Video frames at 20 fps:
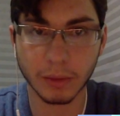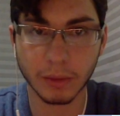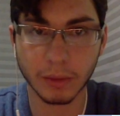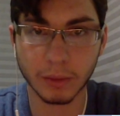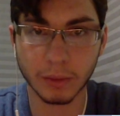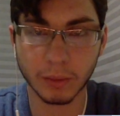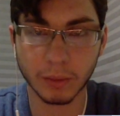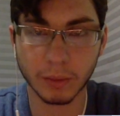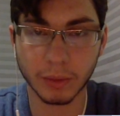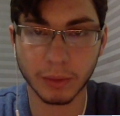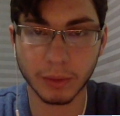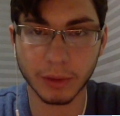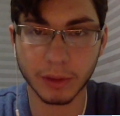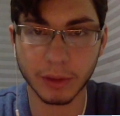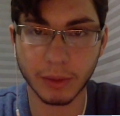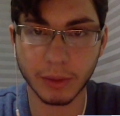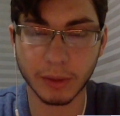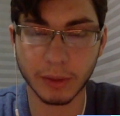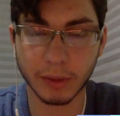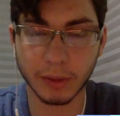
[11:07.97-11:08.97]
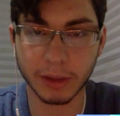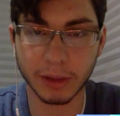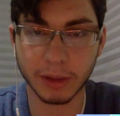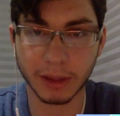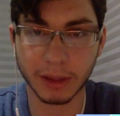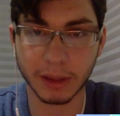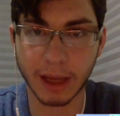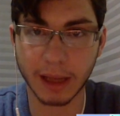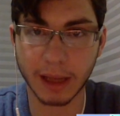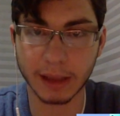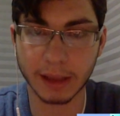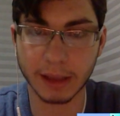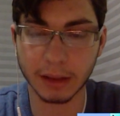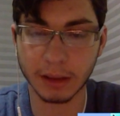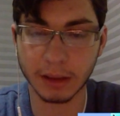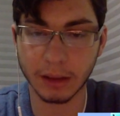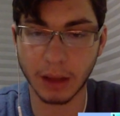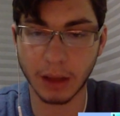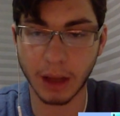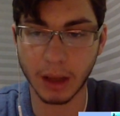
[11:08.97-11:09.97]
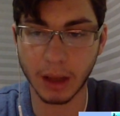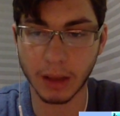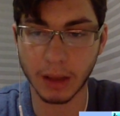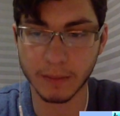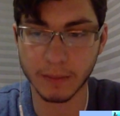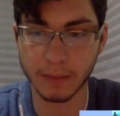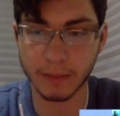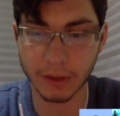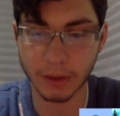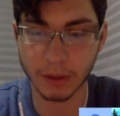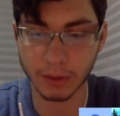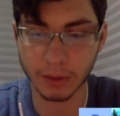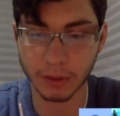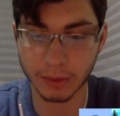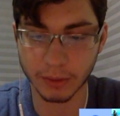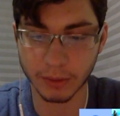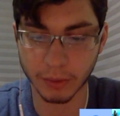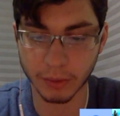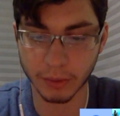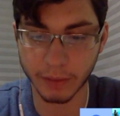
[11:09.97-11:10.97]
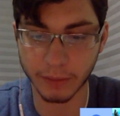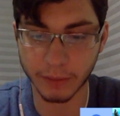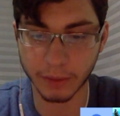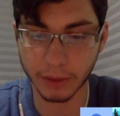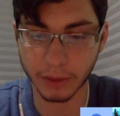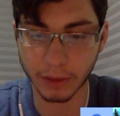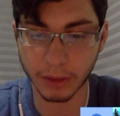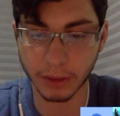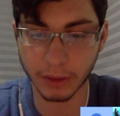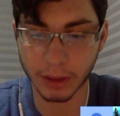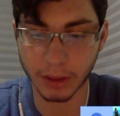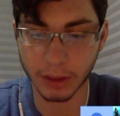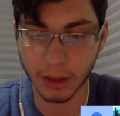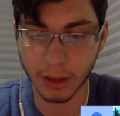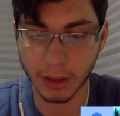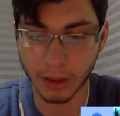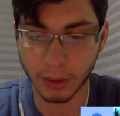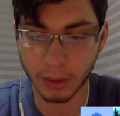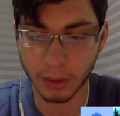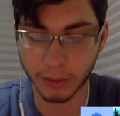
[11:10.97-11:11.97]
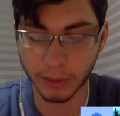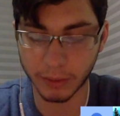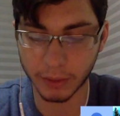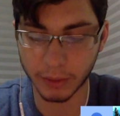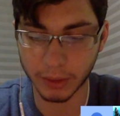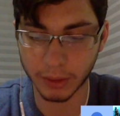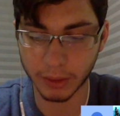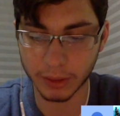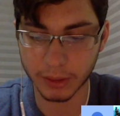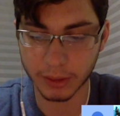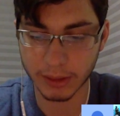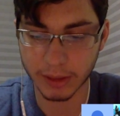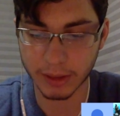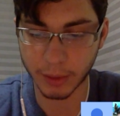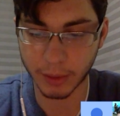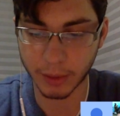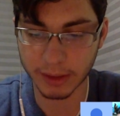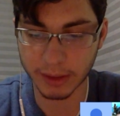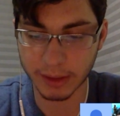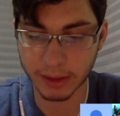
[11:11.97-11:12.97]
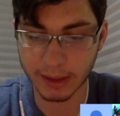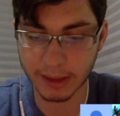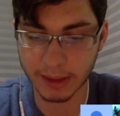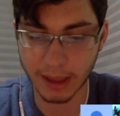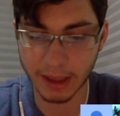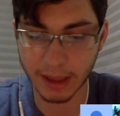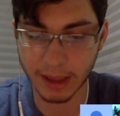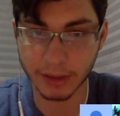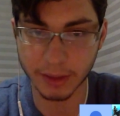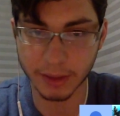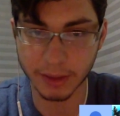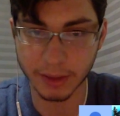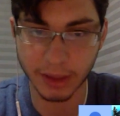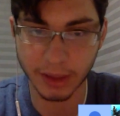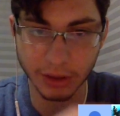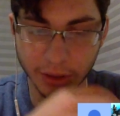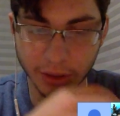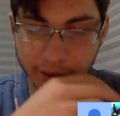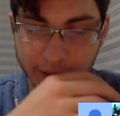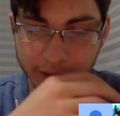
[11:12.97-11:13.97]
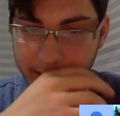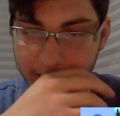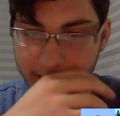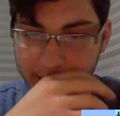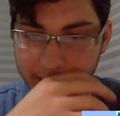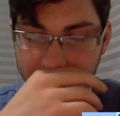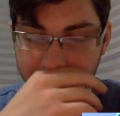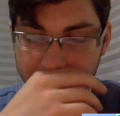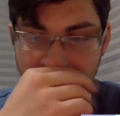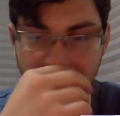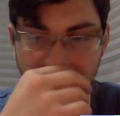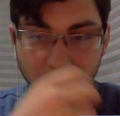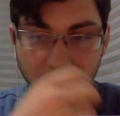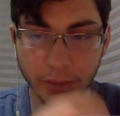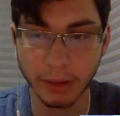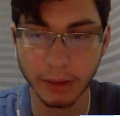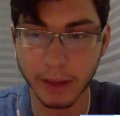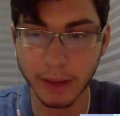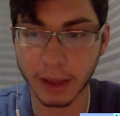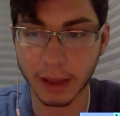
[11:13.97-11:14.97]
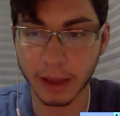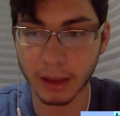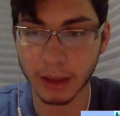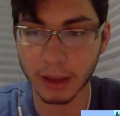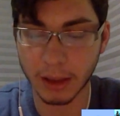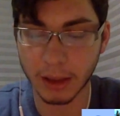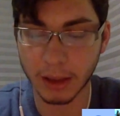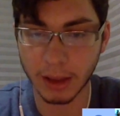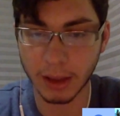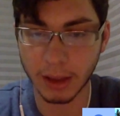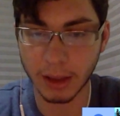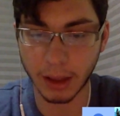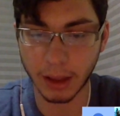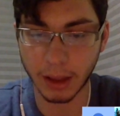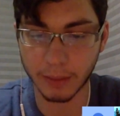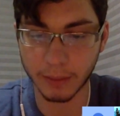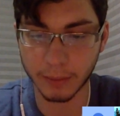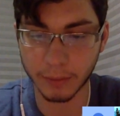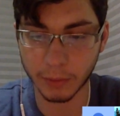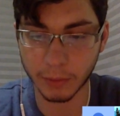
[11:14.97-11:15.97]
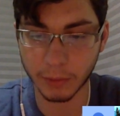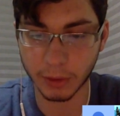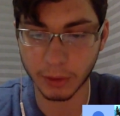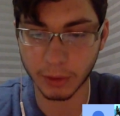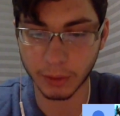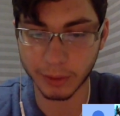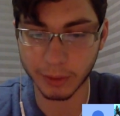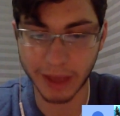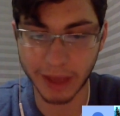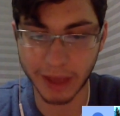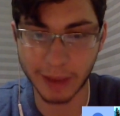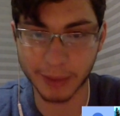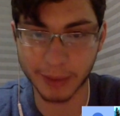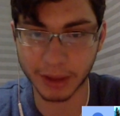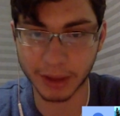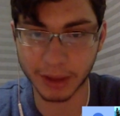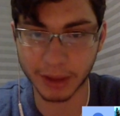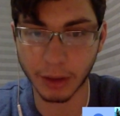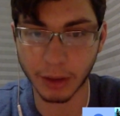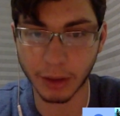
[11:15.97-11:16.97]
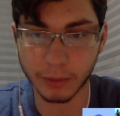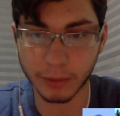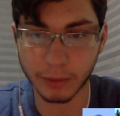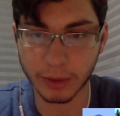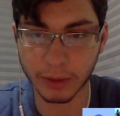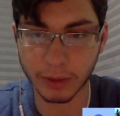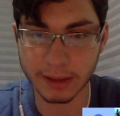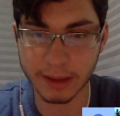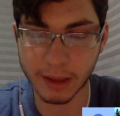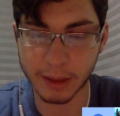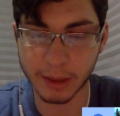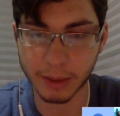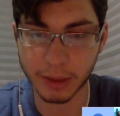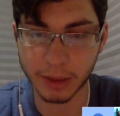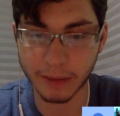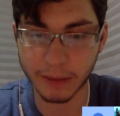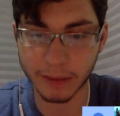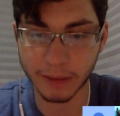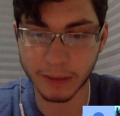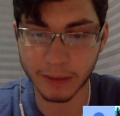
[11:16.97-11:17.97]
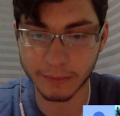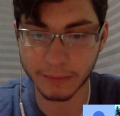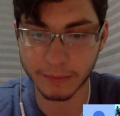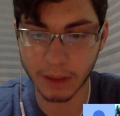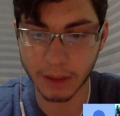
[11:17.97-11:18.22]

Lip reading: We really want to be like guided. So it's wherever someone says, hey, there's a potential tech scene here or there. We'd be happy to go if we could set up enough.